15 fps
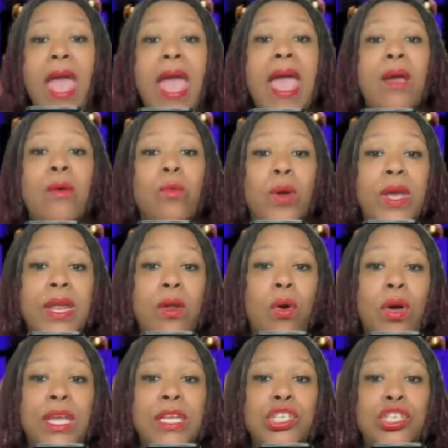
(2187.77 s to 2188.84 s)
and went
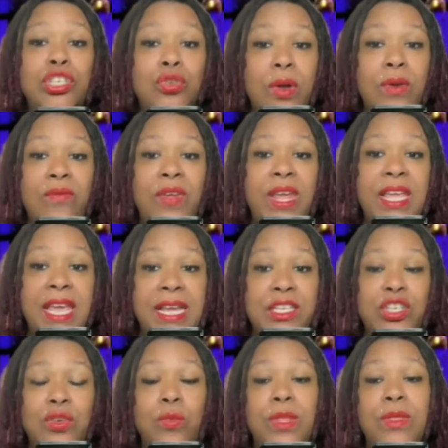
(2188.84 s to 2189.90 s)
on a short
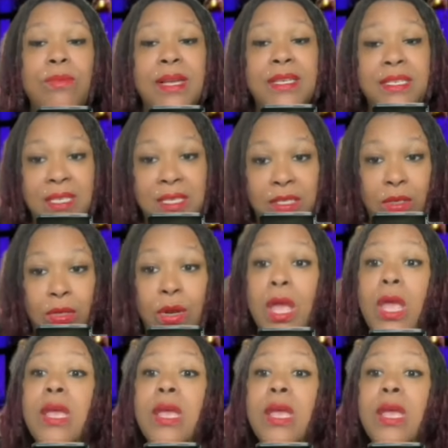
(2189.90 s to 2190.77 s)
vacation with my sister.